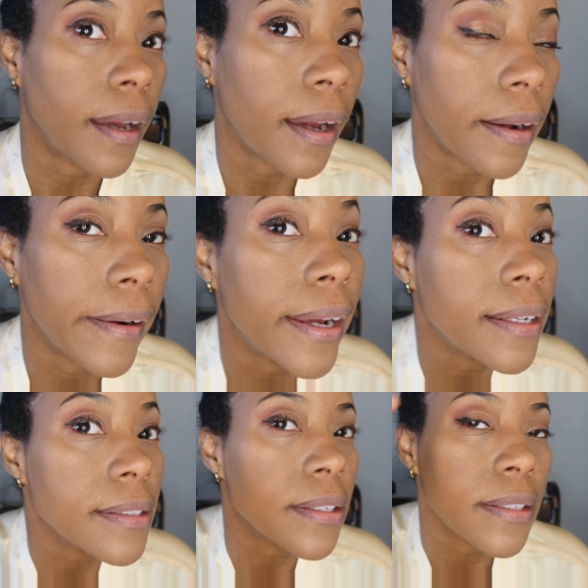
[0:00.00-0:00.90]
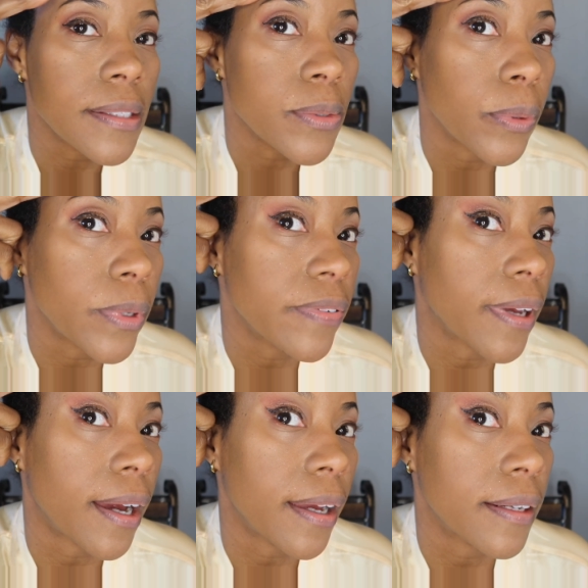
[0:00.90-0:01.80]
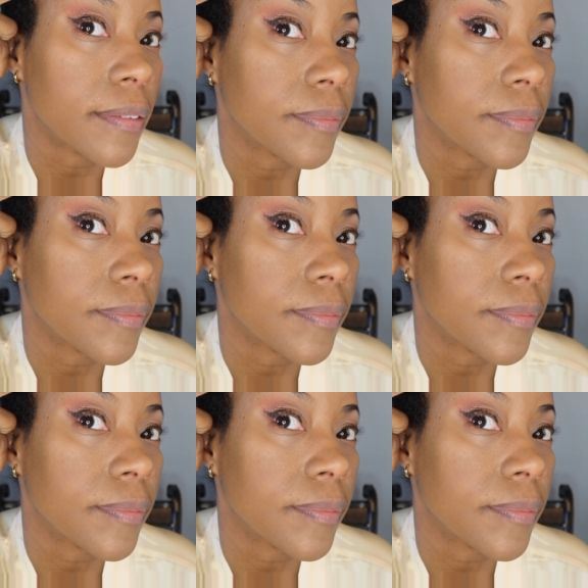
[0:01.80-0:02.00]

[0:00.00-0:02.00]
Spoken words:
All right, so this is what we've got.